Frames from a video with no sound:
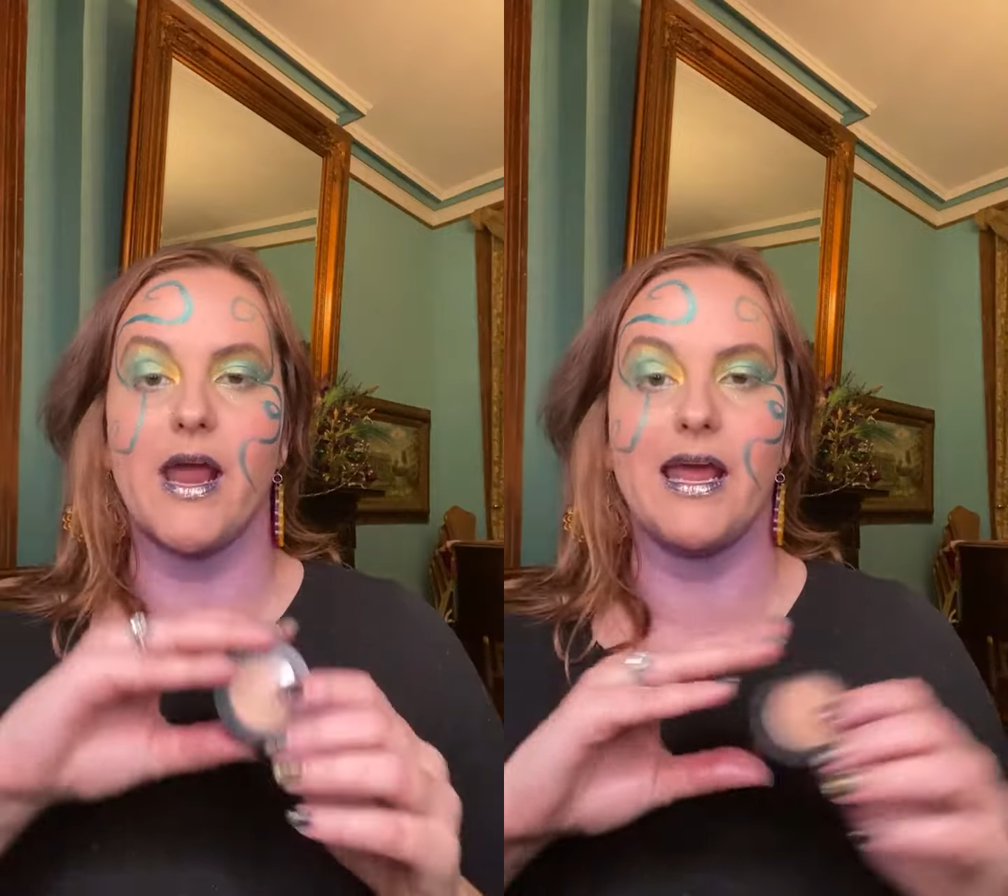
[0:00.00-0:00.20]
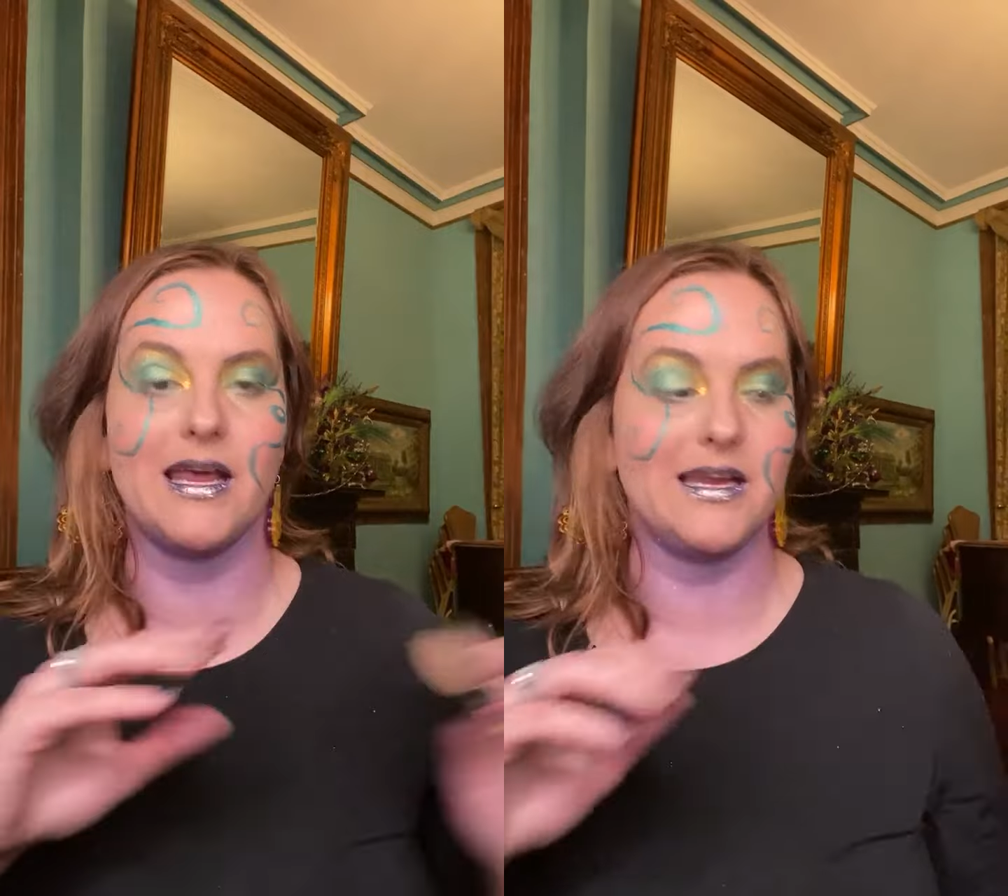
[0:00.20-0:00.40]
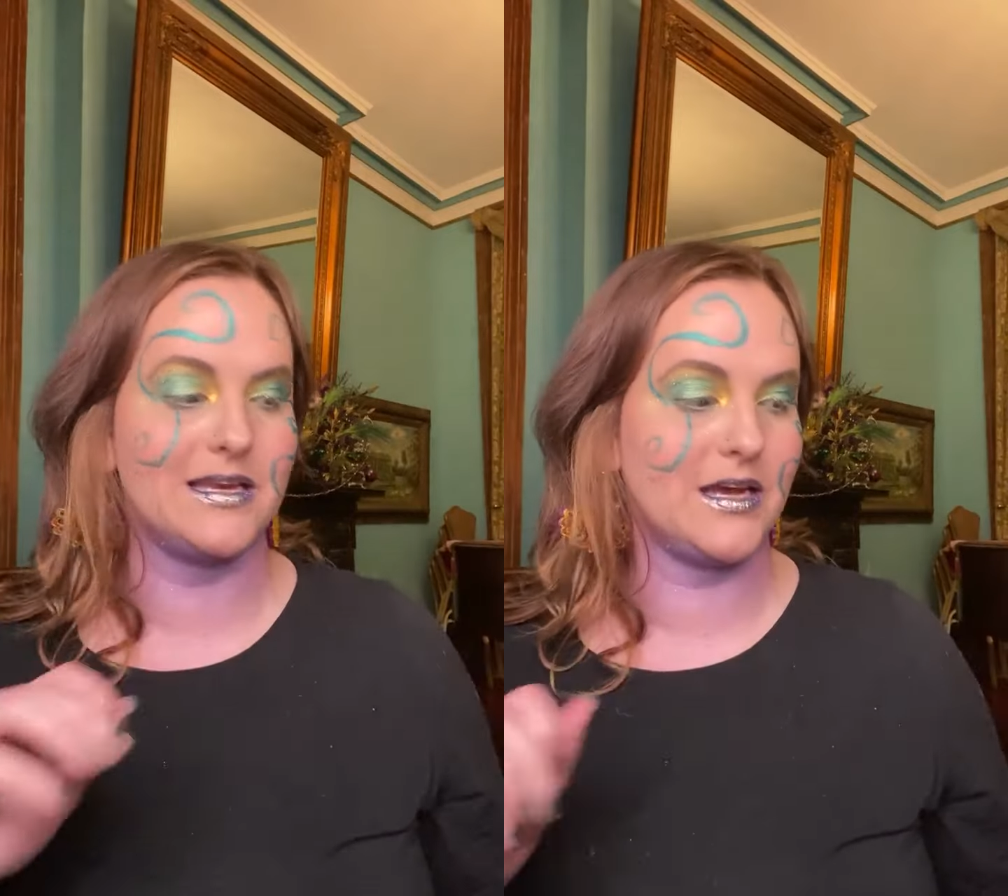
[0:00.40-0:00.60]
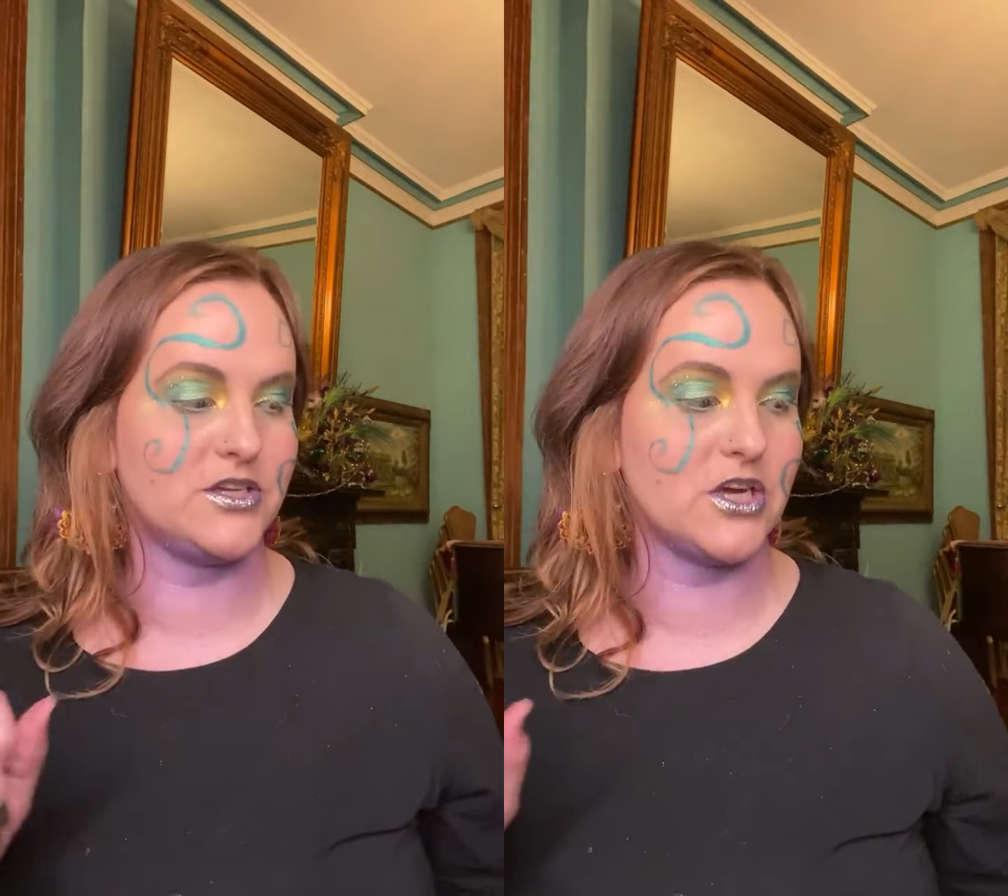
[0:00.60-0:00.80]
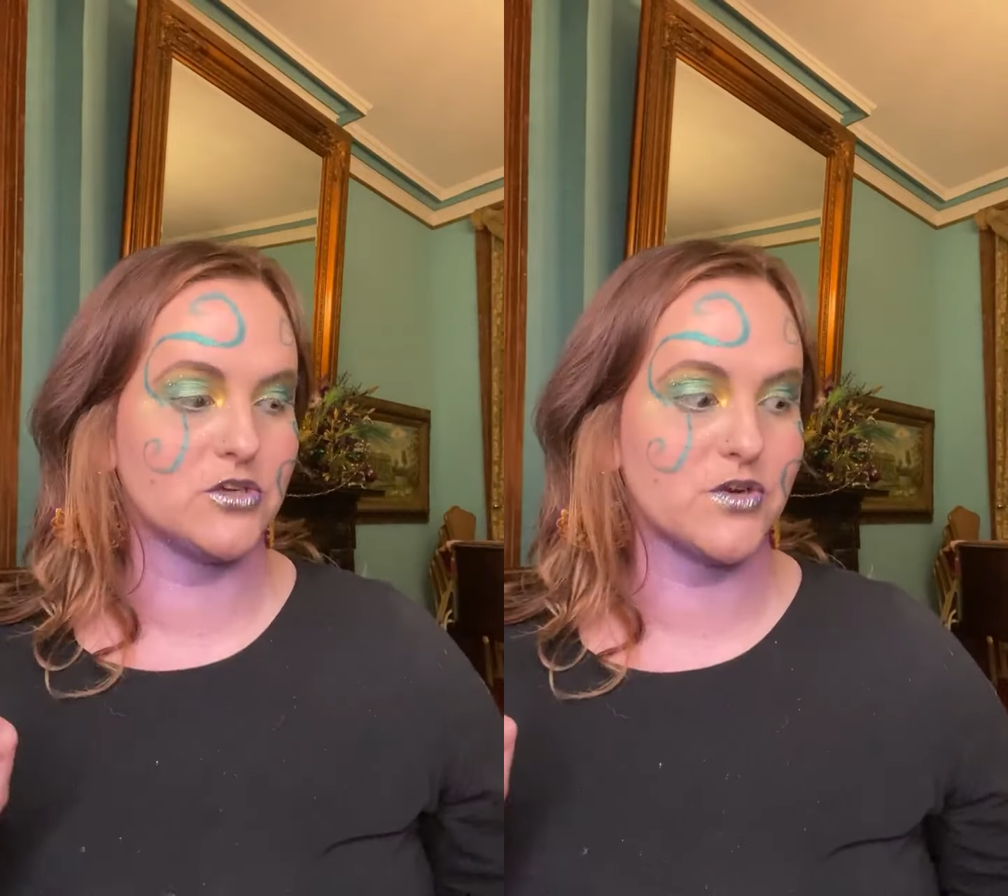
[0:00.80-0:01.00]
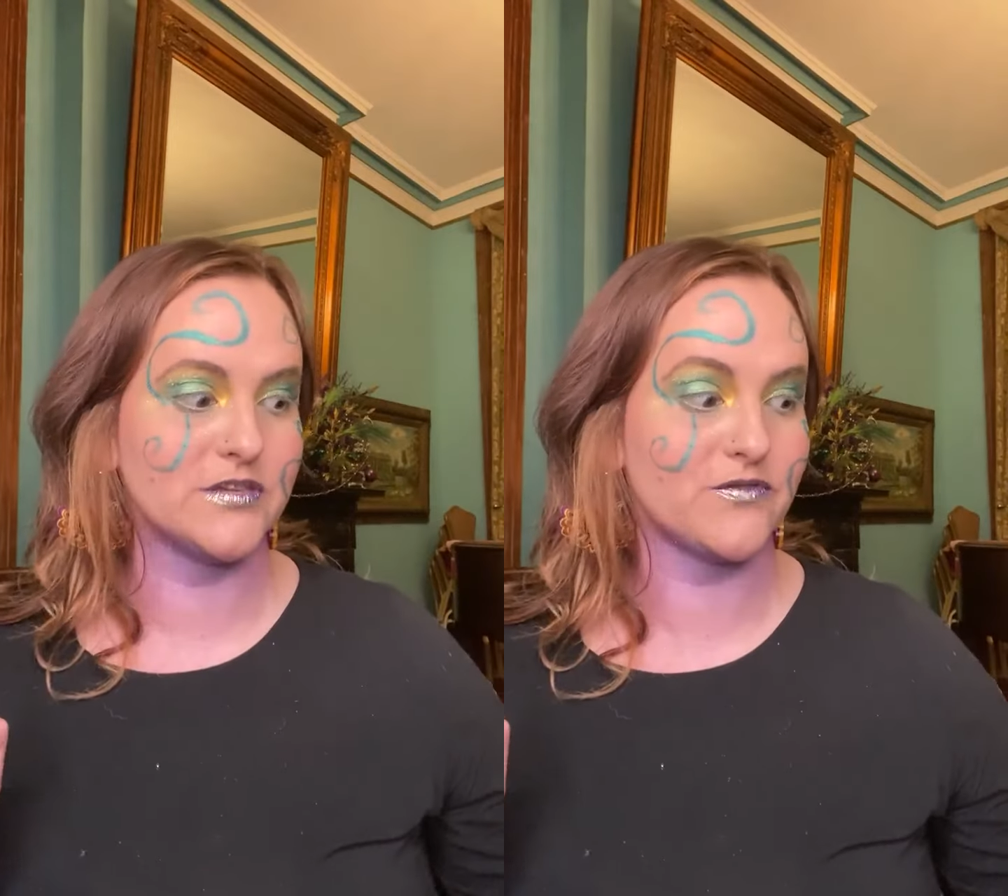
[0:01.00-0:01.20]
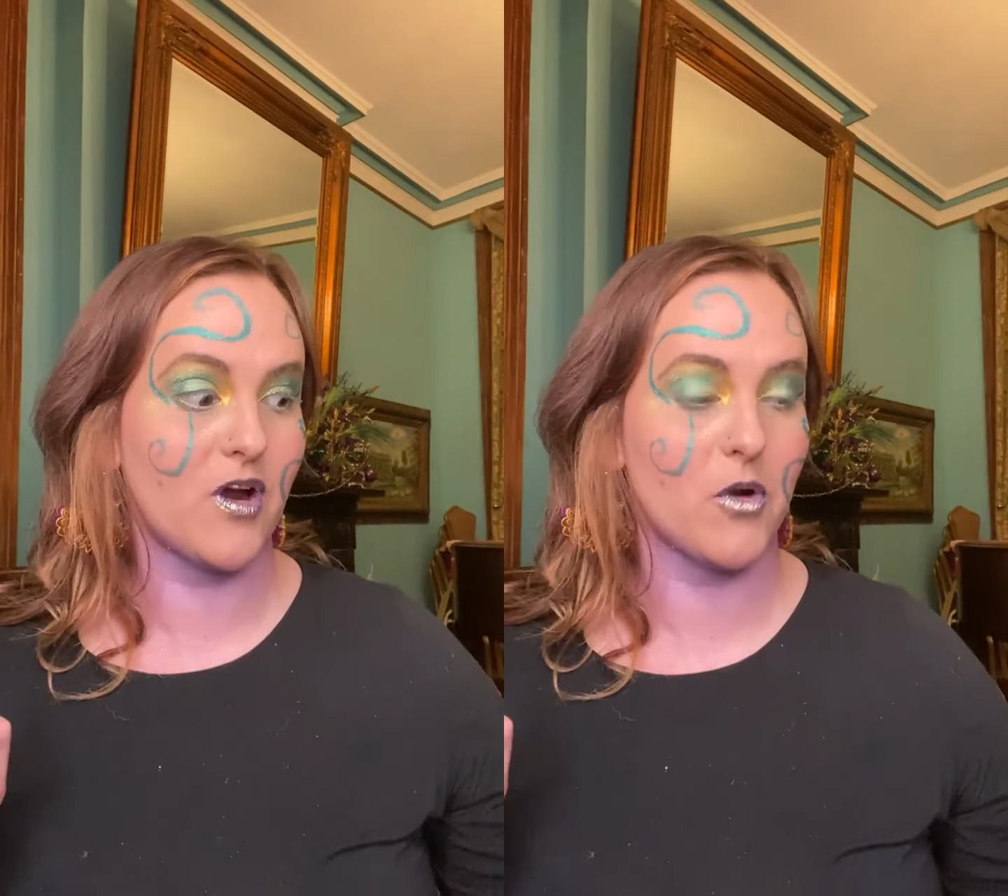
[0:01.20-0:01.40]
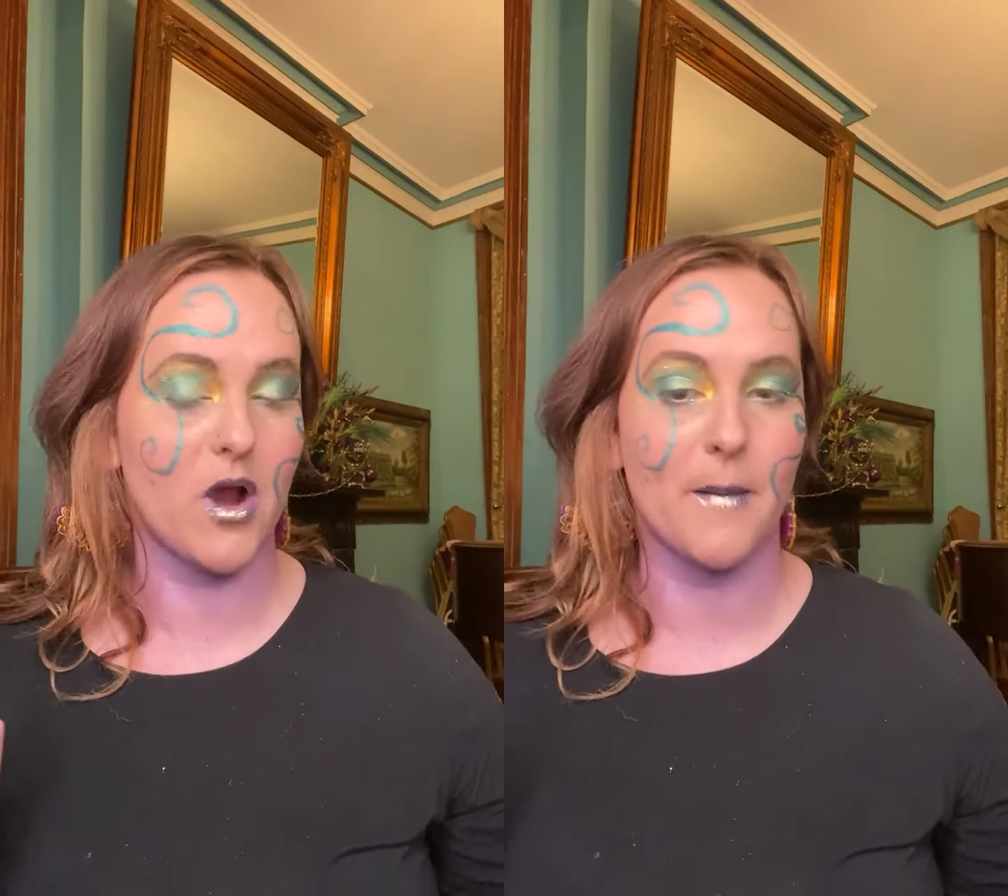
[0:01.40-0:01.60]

and gel transformer.